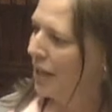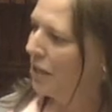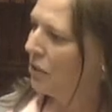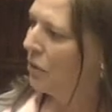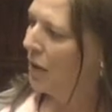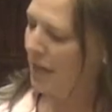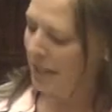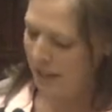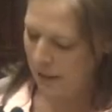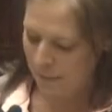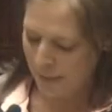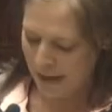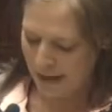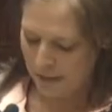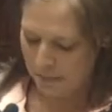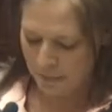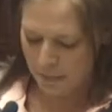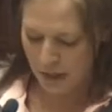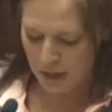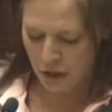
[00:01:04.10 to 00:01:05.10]
and Grace
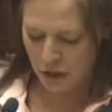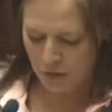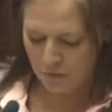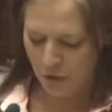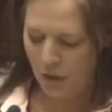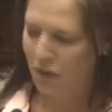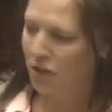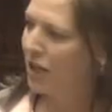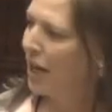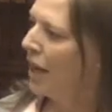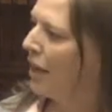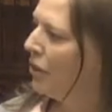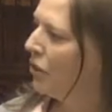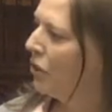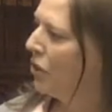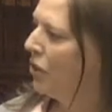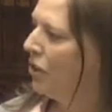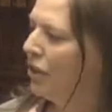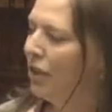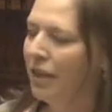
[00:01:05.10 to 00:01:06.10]
spent much of her
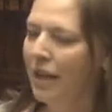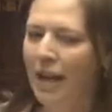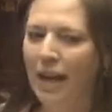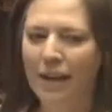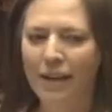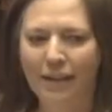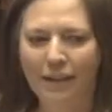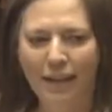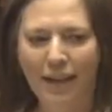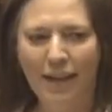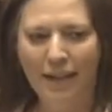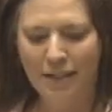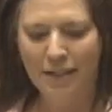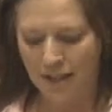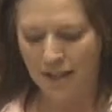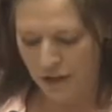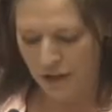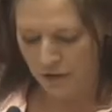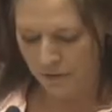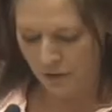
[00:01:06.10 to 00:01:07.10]
childhood at Atlanta
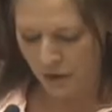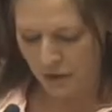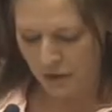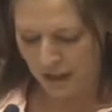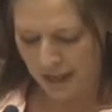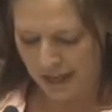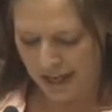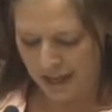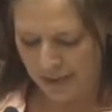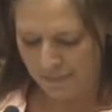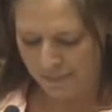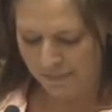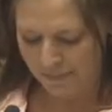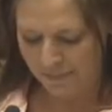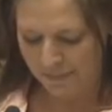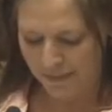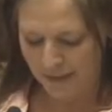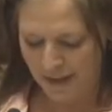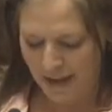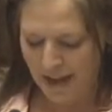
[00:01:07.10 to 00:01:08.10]
University.
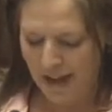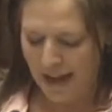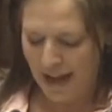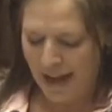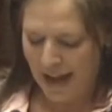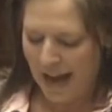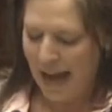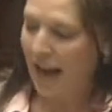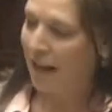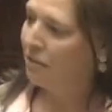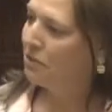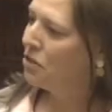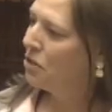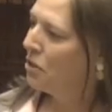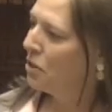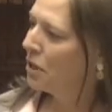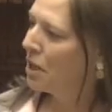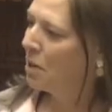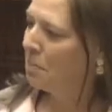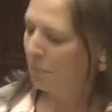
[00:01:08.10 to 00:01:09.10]

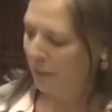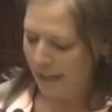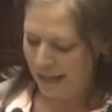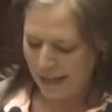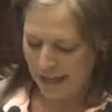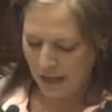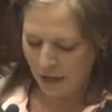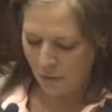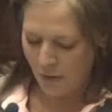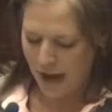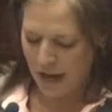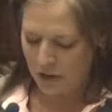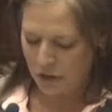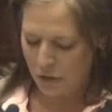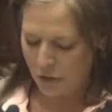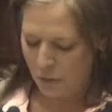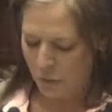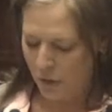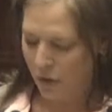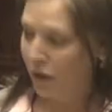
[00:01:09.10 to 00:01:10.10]
After completing
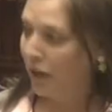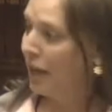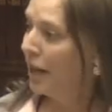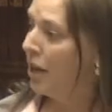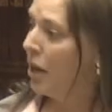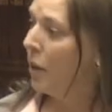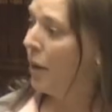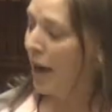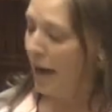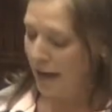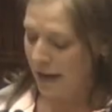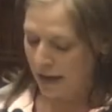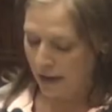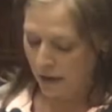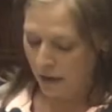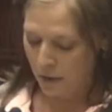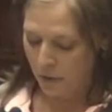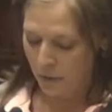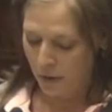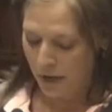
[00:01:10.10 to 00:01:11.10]
graduate work in
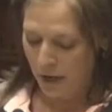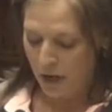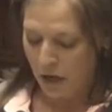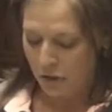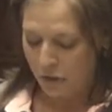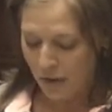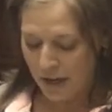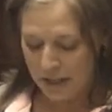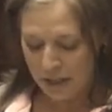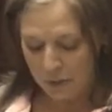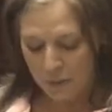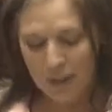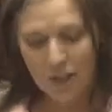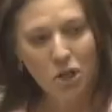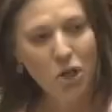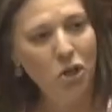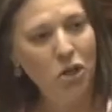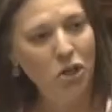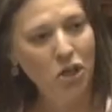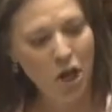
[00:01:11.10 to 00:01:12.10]
Ohio, Grace
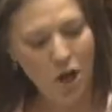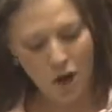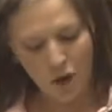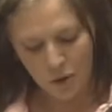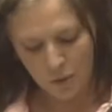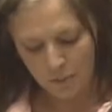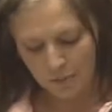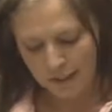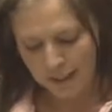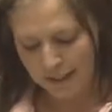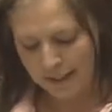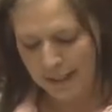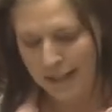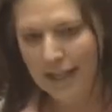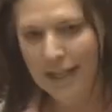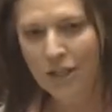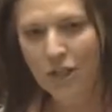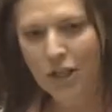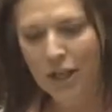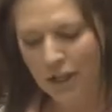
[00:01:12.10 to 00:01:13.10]
returned home to
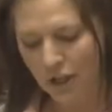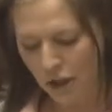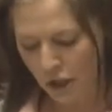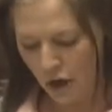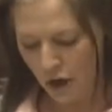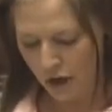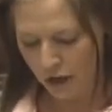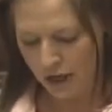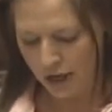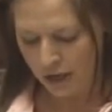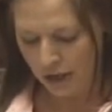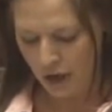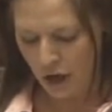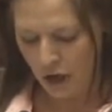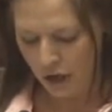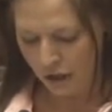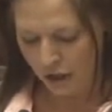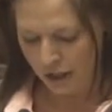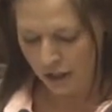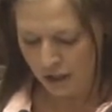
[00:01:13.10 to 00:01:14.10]
teach at Clark
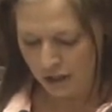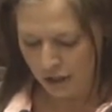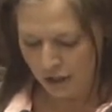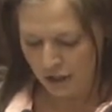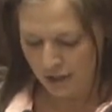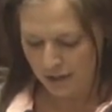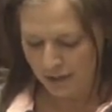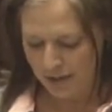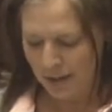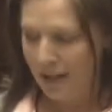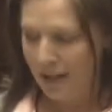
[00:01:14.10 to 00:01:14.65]
College.